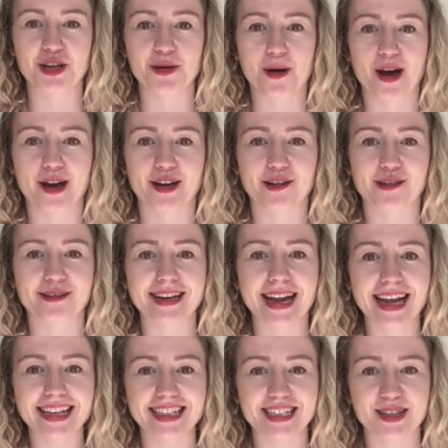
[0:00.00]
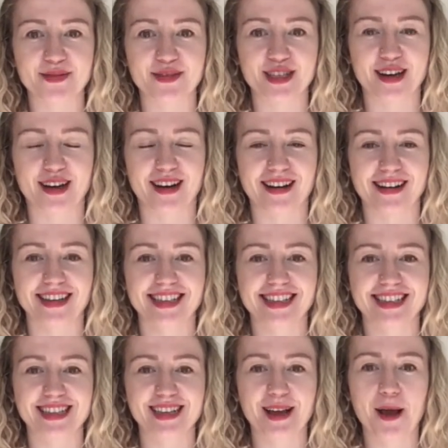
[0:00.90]
to our creative
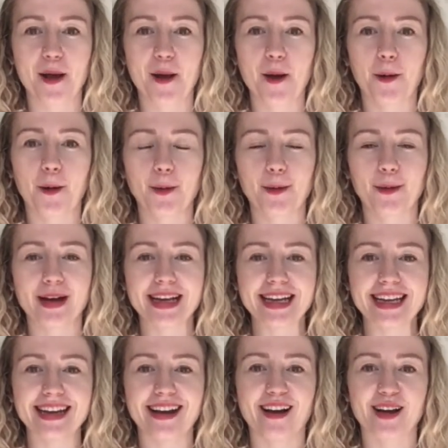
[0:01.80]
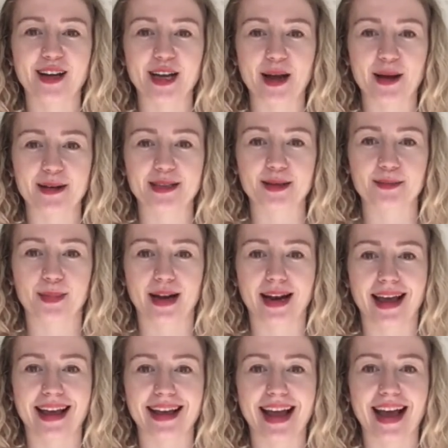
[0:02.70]
task, we are going to
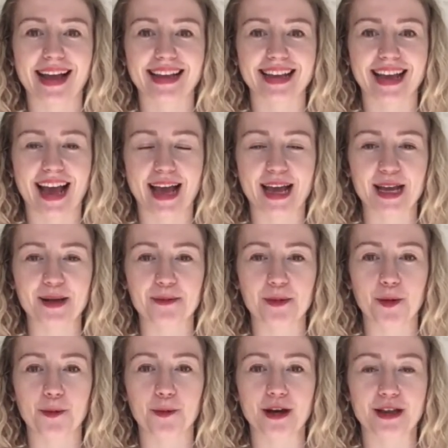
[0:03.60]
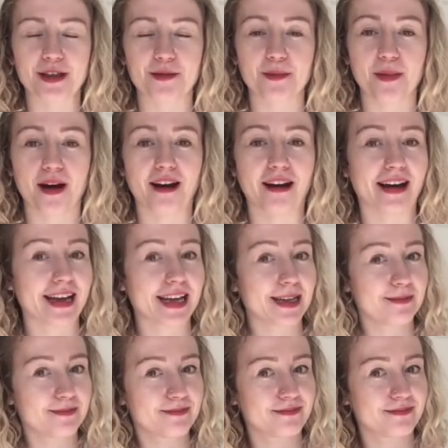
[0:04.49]
play a game with my